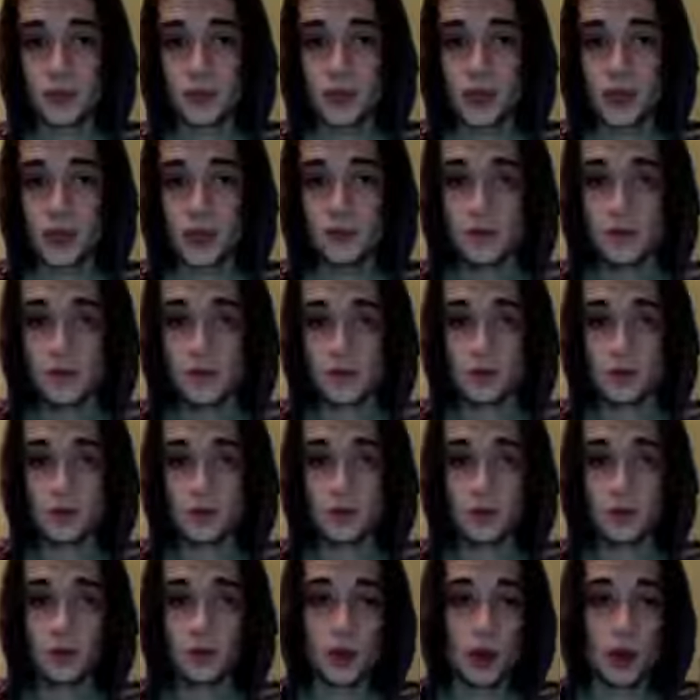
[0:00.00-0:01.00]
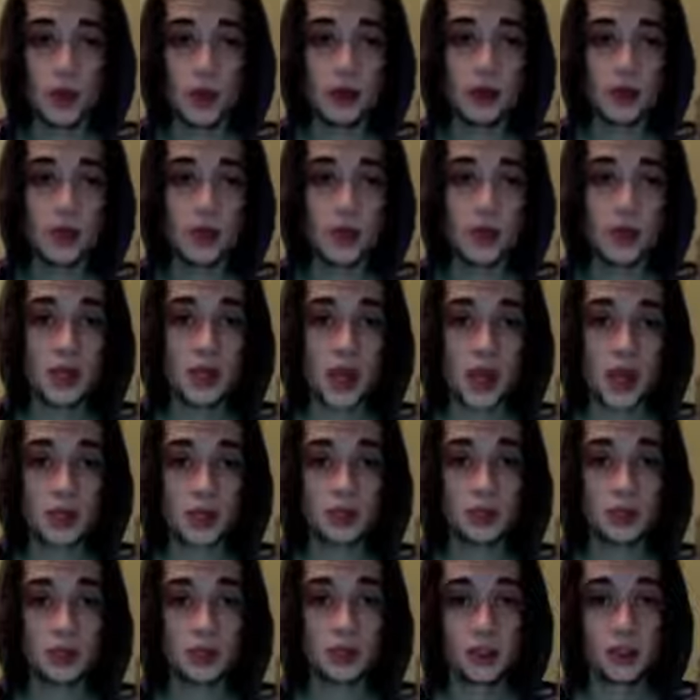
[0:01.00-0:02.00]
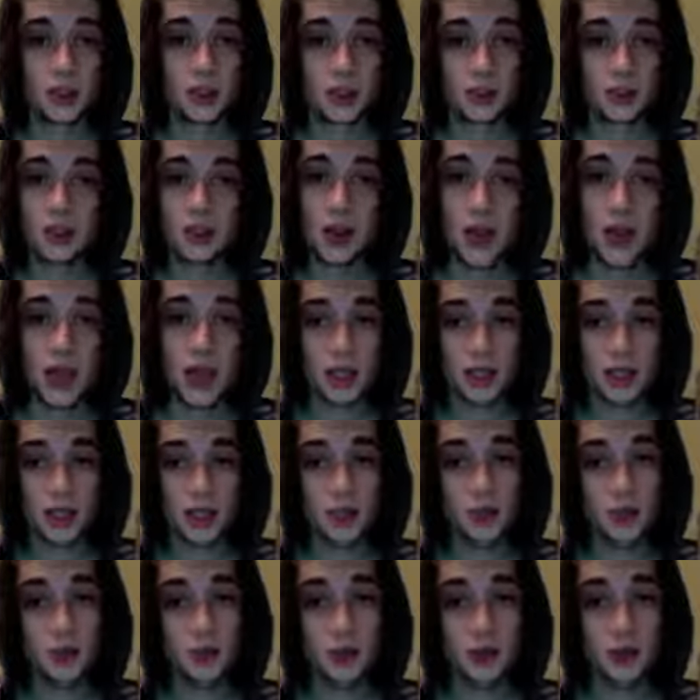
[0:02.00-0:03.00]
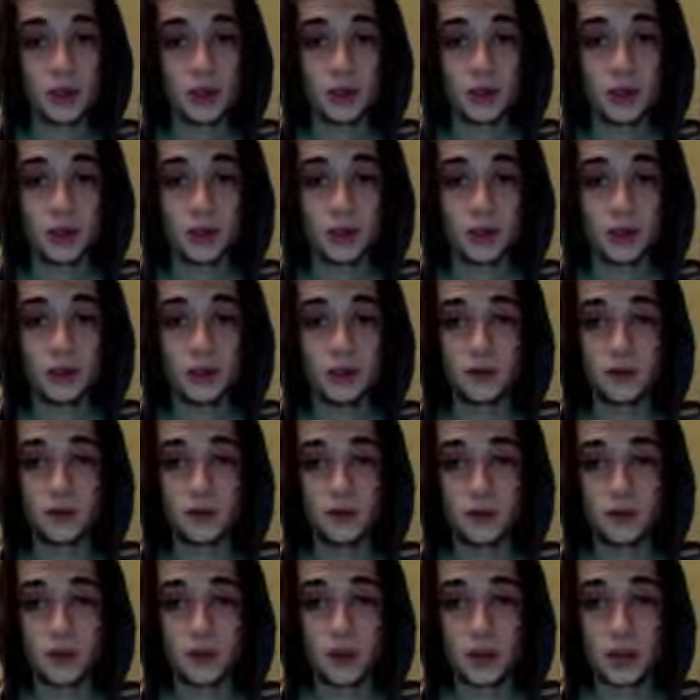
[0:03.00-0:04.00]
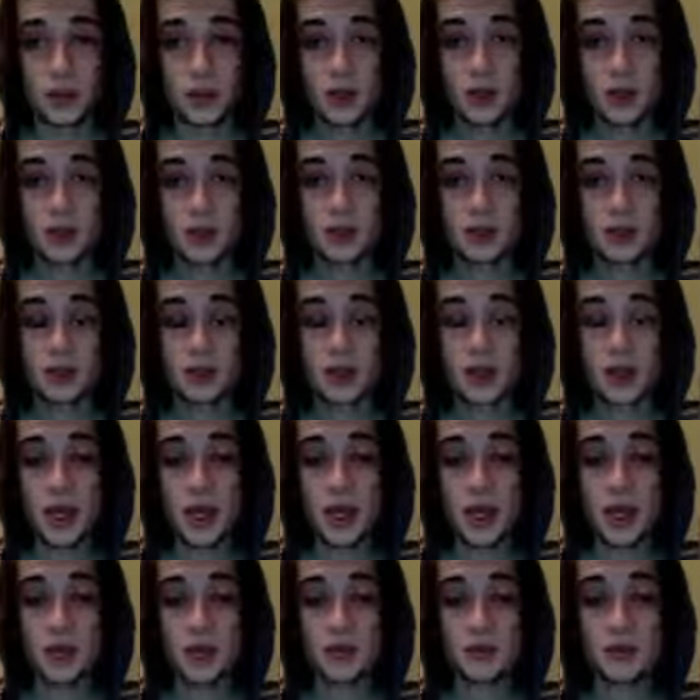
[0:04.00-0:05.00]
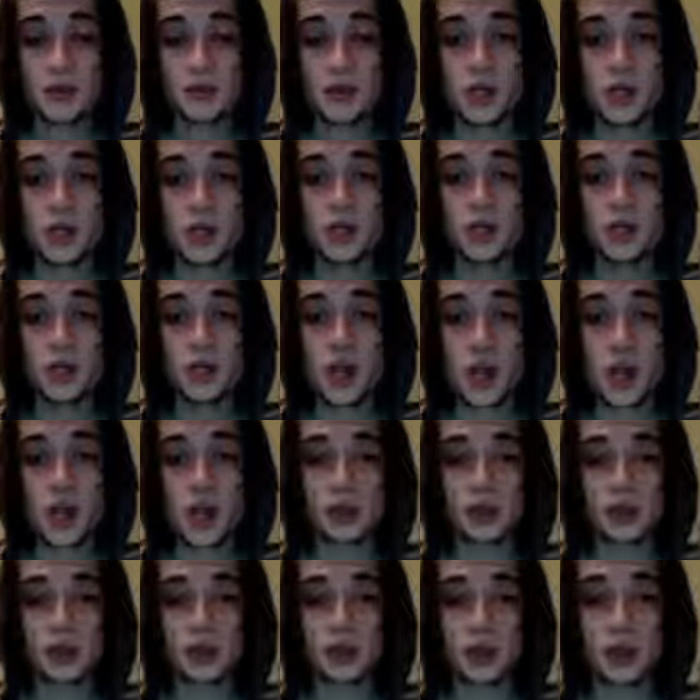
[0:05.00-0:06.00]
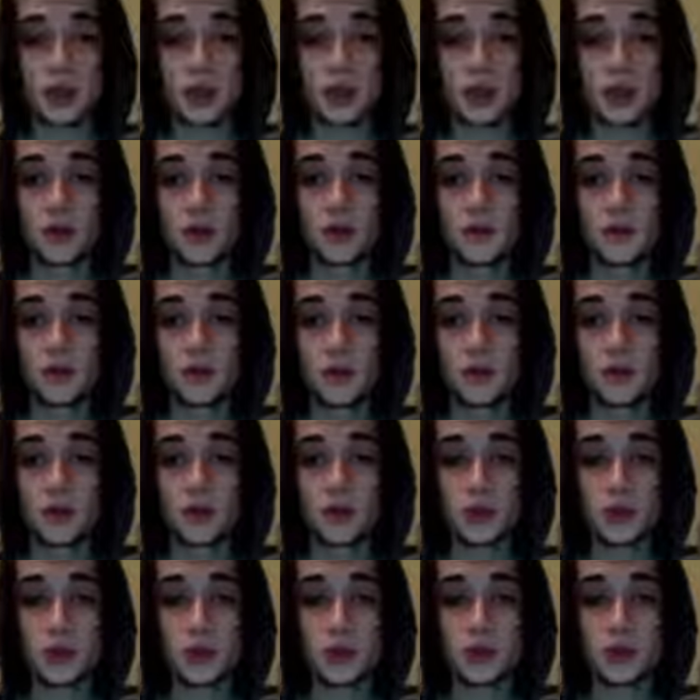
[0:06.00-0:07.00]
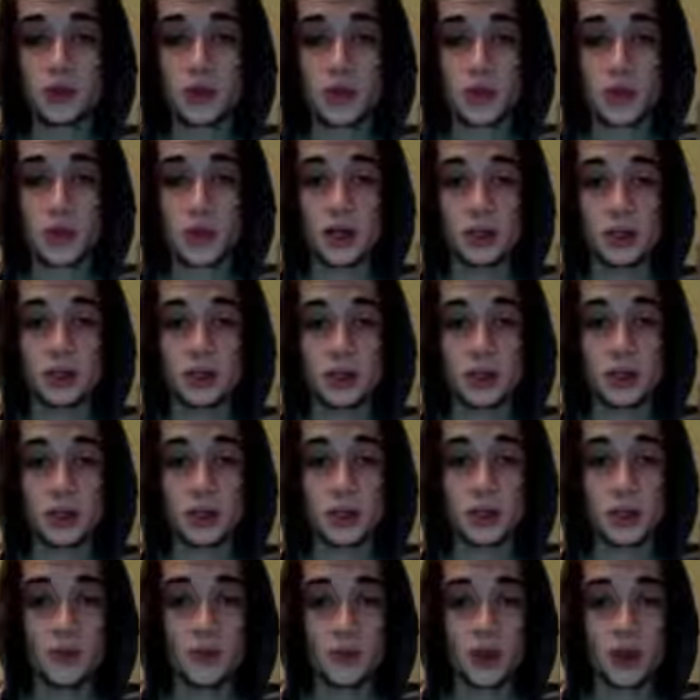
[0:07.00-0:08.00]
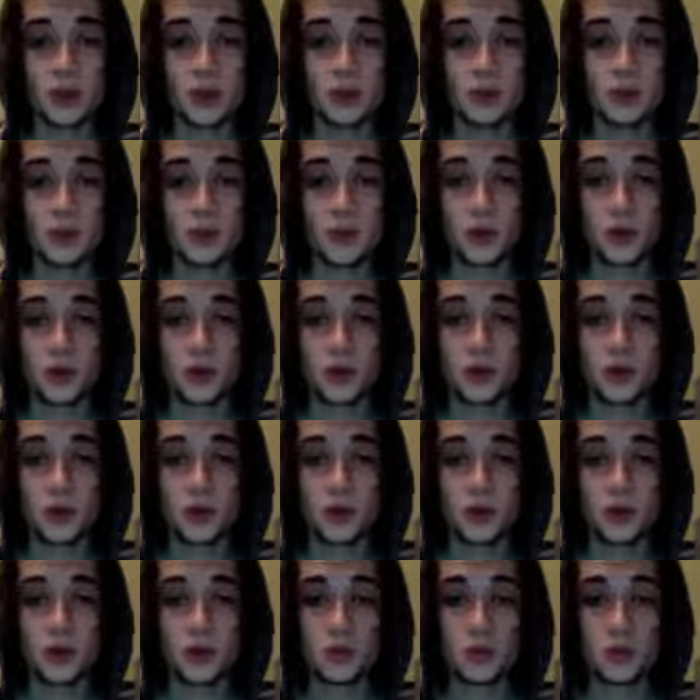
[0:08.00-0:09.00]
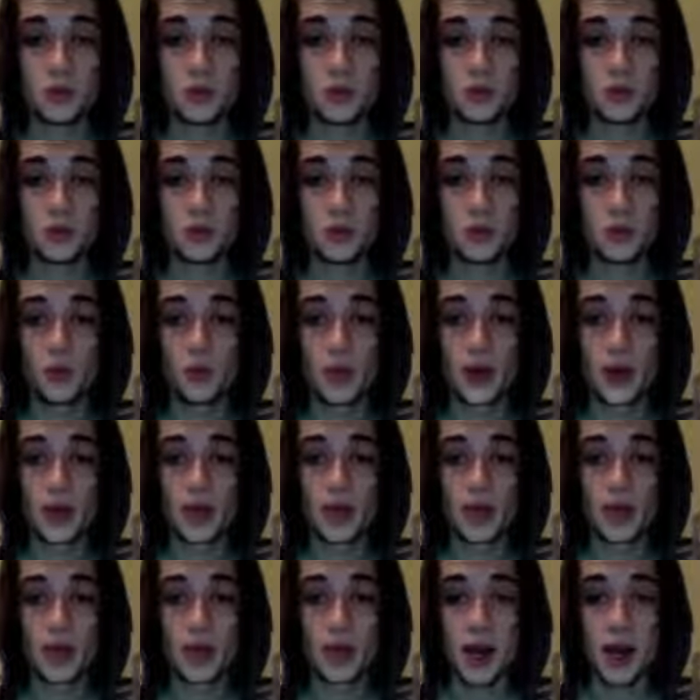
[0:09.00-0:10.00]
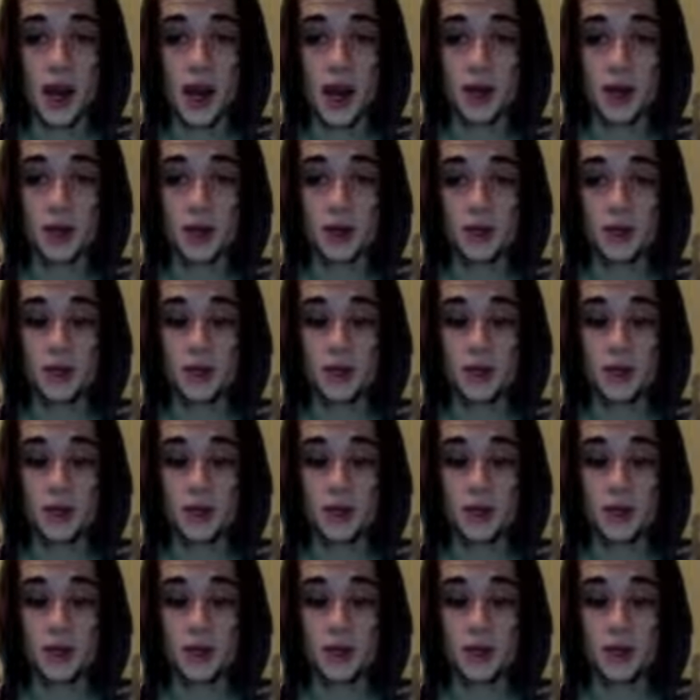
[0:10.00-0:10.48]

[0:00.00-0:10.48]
Even to not take action is an action upon itself. This is a land of chain reactions, and your future is constantly based upon what you do right now.